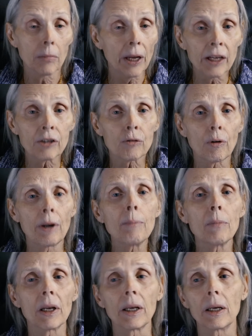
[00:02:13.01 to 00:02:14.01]

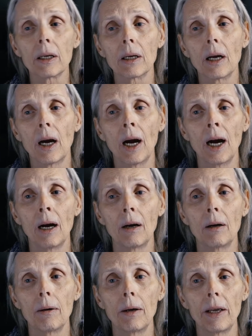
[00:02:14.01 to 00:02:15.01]
extremely
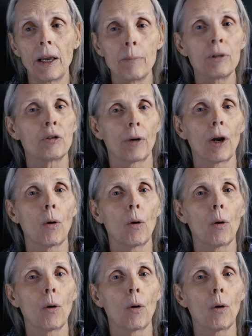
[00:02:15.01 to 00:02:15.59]
imagery